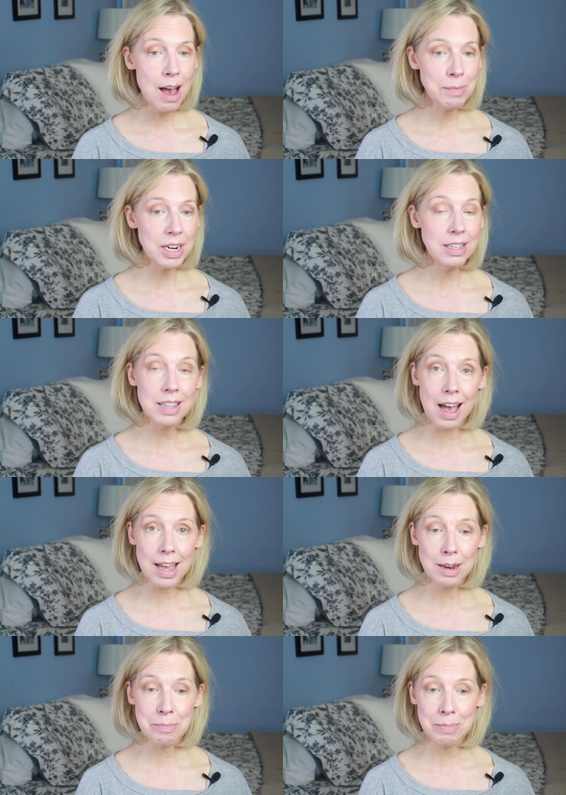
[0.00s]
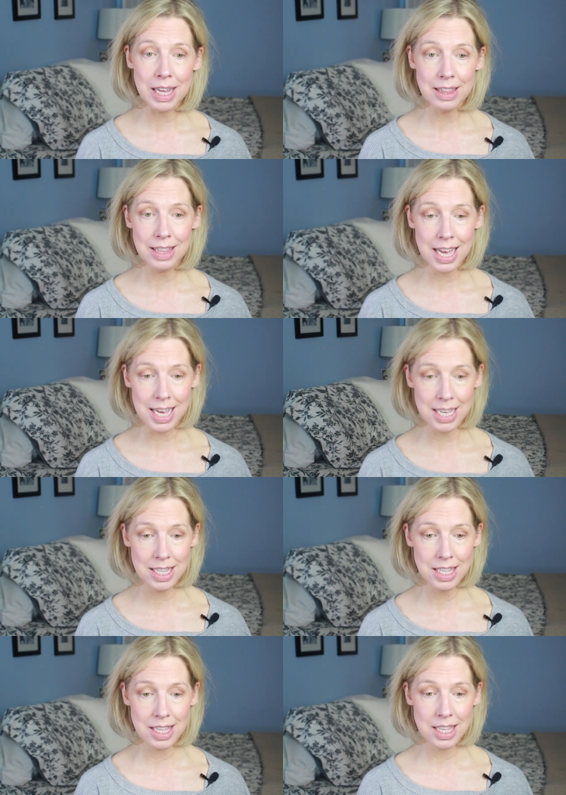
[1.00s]
I'm gonna line my
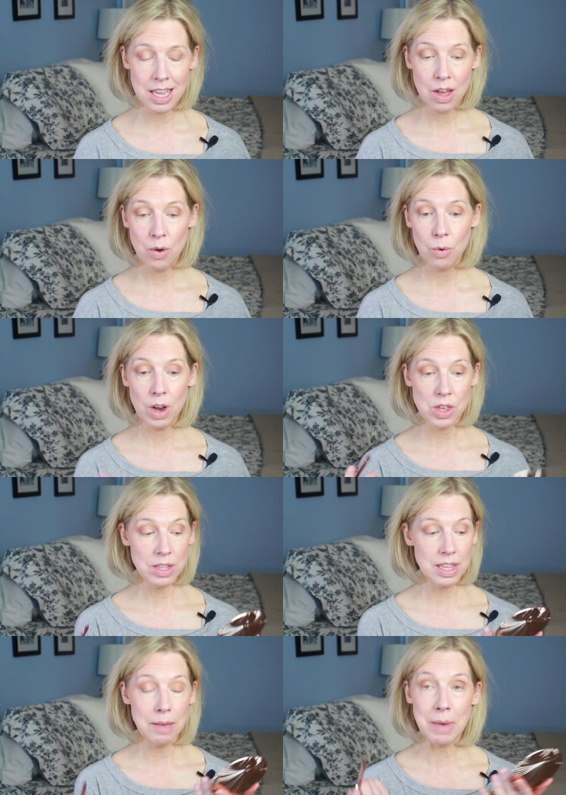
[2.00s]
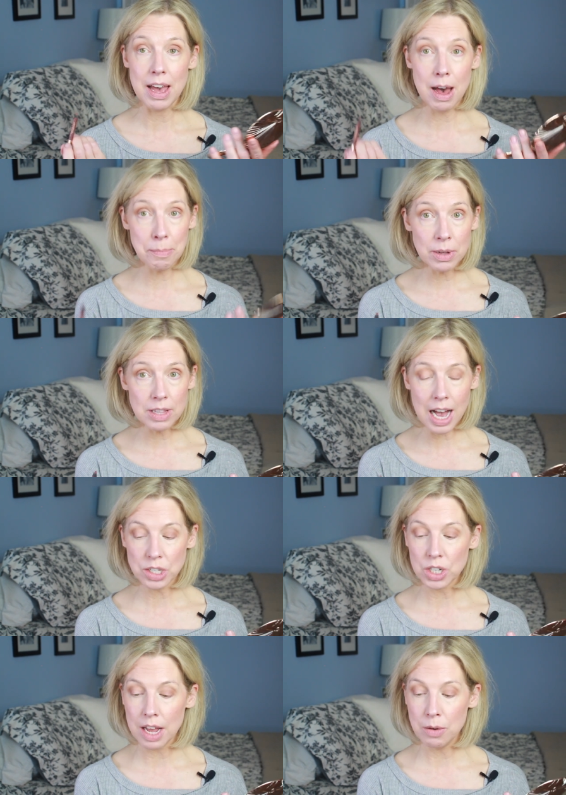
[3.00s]
lids, or I should say my upper
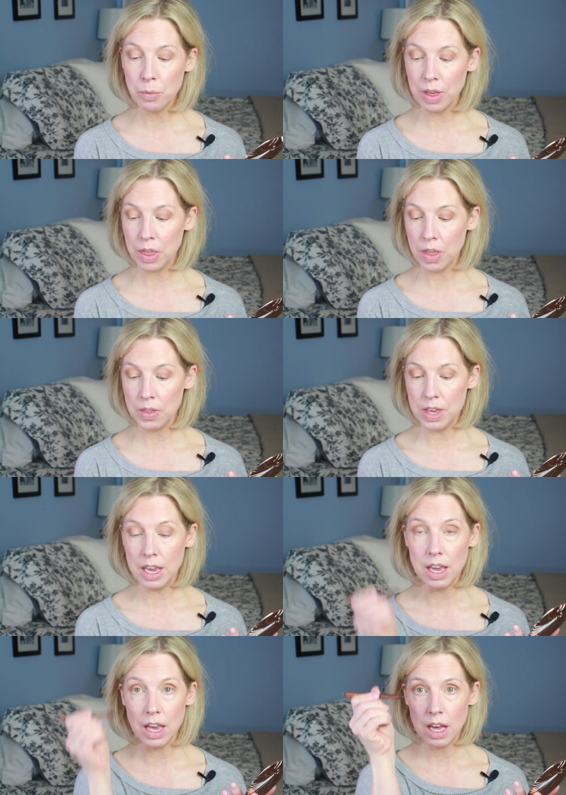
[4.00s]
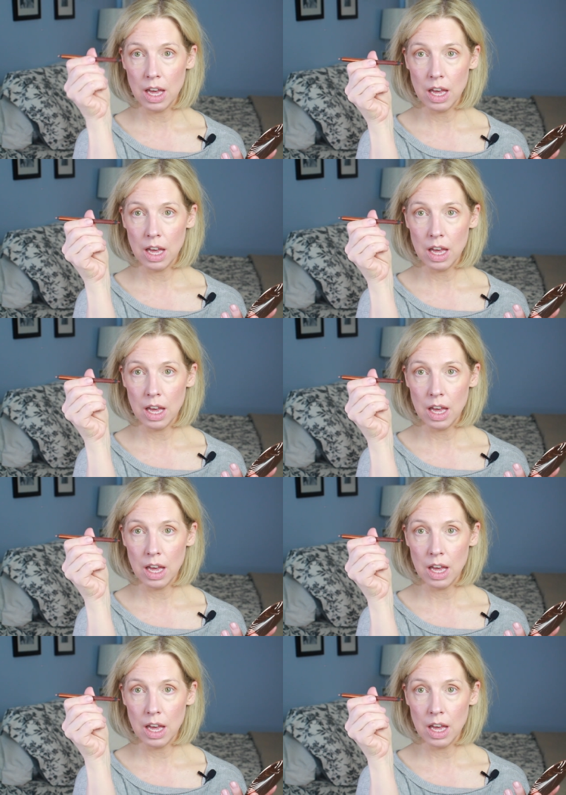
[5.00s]
lash line with the,